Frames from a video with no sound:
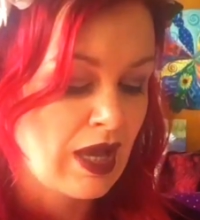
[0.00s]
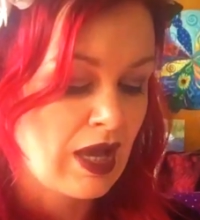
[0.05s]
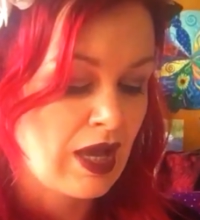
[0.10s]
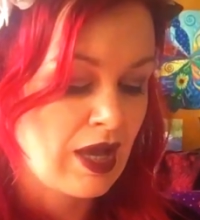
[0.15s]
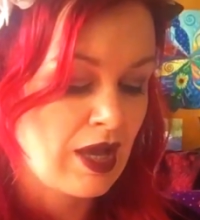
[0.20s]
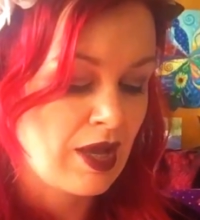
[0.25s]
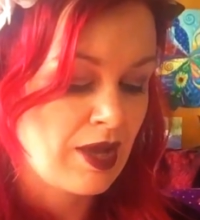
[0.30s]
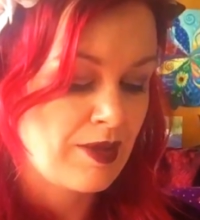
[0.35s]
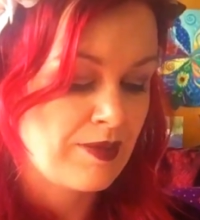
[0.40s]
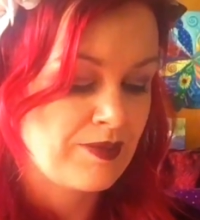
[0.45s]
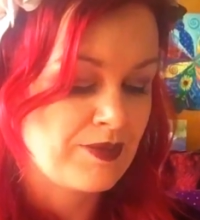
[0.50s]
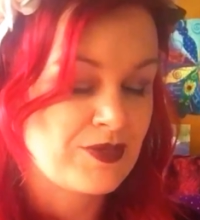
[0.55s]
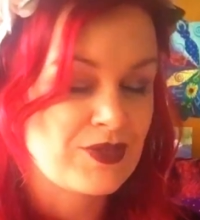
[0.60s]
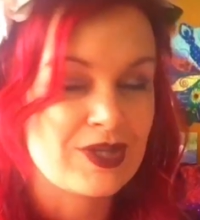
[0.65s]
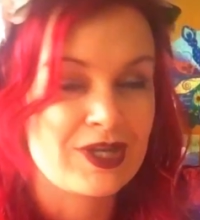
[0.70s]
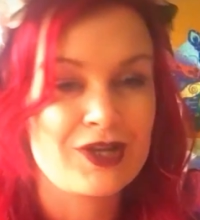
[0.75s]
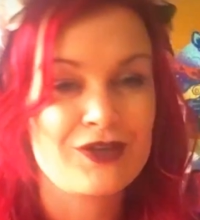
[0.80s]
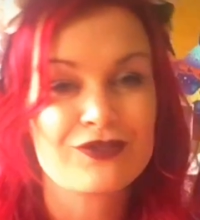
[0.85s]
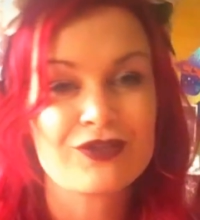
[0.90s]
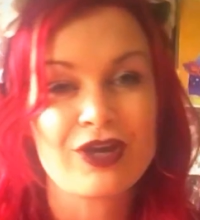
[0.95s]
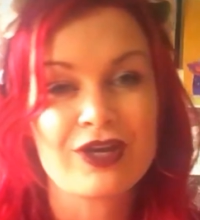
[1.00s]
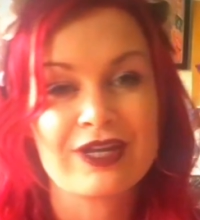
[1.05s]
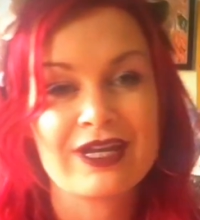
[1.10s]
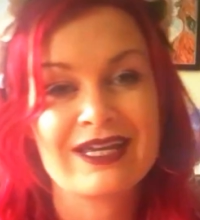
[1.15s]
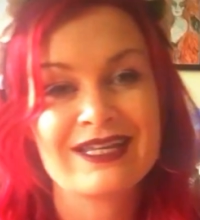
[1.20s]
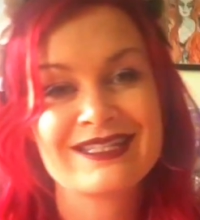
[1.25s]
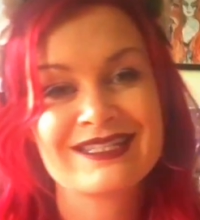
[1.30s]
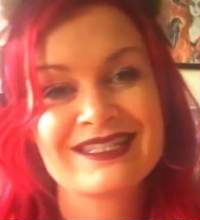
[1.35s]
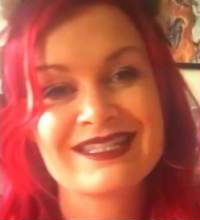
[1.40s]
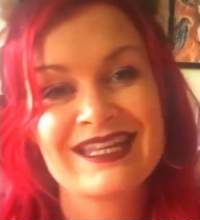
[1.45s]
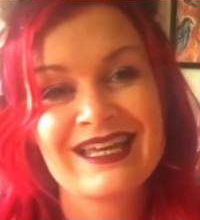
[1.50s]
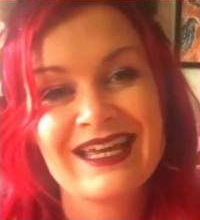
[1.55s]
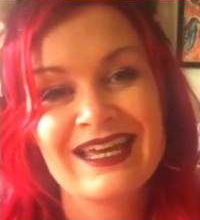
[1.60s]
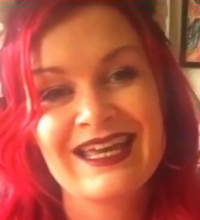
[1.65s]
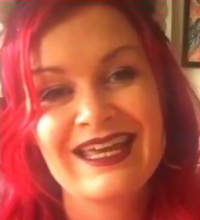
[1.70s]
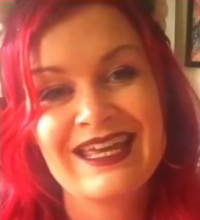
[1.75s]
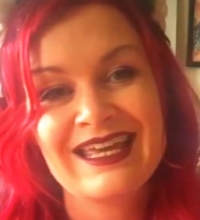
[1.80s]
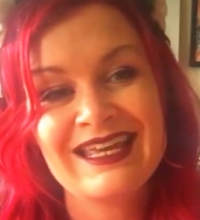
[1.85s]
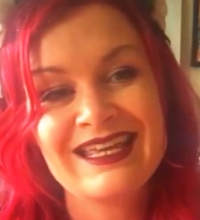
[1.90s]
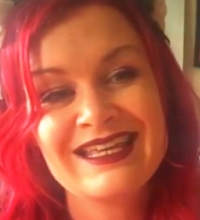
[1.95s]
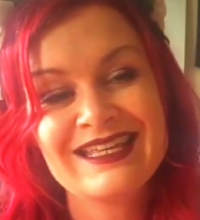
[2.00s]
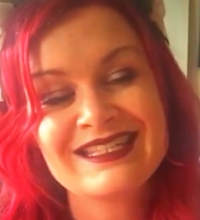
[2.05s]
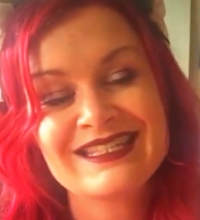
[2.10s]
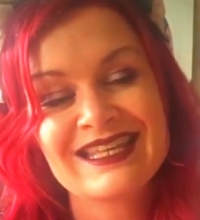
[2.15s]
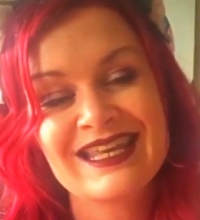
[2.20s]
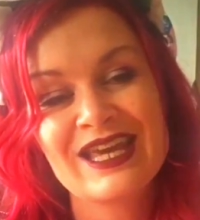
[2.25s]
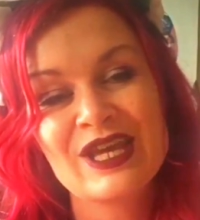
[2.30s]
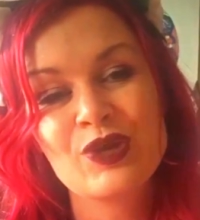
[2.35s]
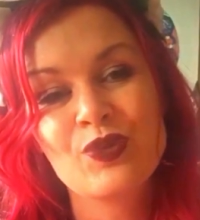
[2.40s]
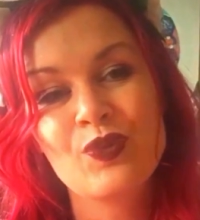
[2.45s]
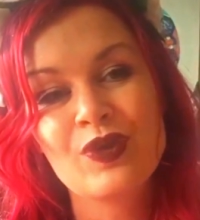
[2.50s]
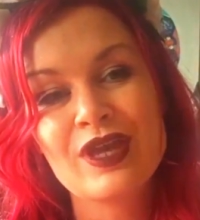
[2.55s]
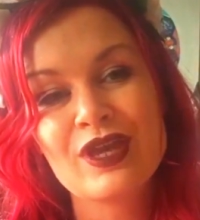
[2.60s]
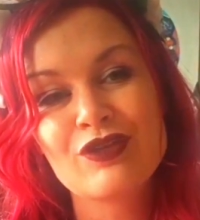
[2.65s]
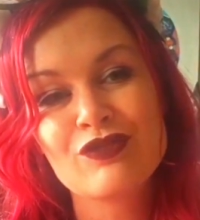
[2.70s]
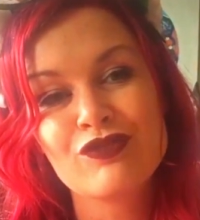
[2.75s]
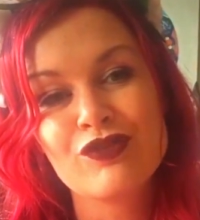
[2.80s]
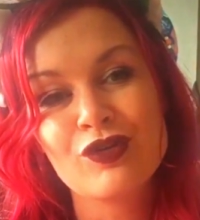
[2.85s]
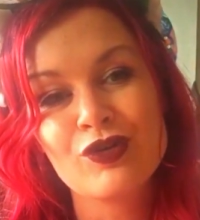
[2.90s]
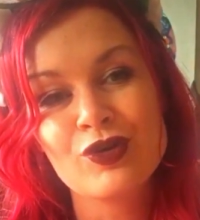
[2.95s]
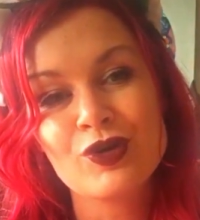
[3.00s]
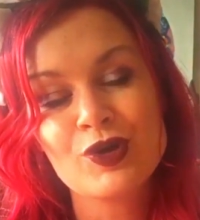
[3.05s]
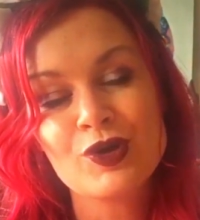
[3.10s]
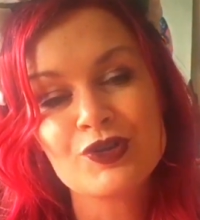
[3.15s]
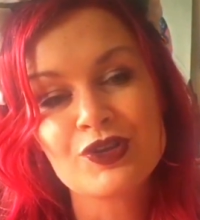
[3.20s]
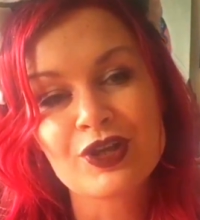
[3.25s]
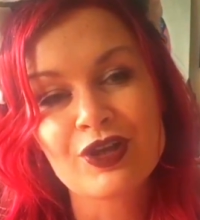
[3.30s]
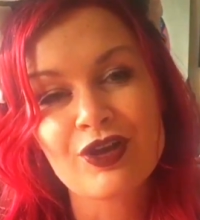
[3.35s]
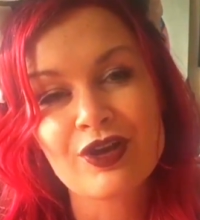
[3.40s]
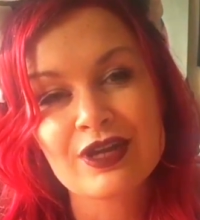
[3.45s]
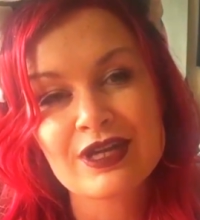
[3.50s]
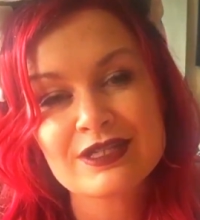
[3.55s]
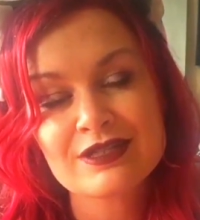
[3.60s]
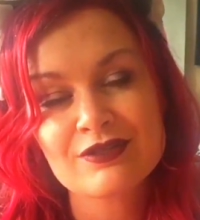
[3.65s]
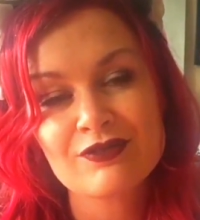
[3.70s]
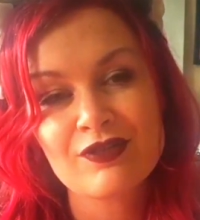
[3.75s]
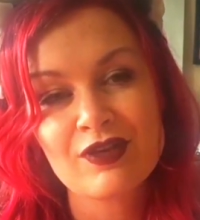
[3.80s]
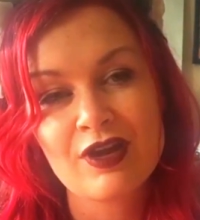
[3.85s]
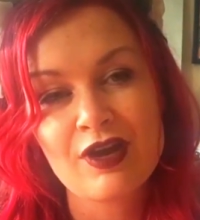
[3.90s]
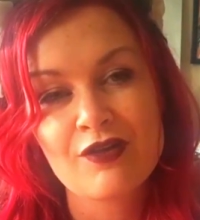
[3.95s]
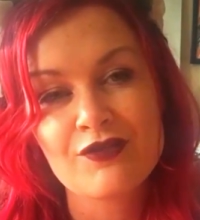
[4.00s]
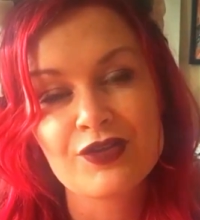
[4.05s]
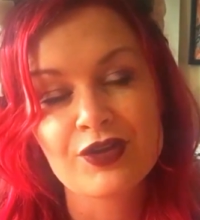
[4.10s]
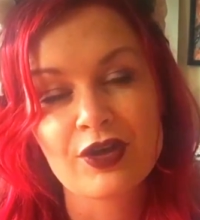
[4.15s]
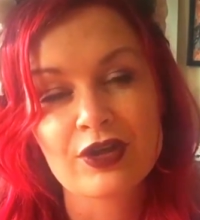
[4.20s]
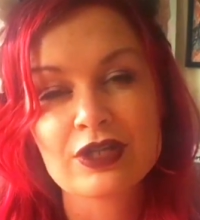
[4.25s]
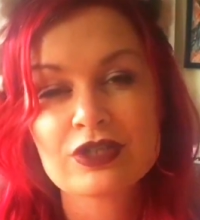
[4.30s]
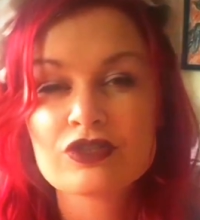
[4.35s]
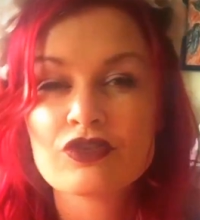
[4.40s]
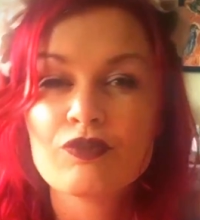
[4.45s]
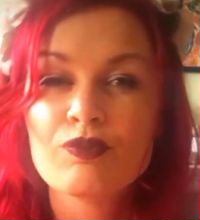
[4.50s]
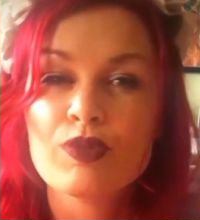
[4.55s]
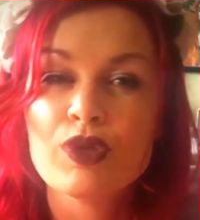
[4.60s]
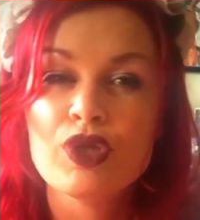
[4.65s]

Um, the love goddess is in week four, the goddess of love, the goddess of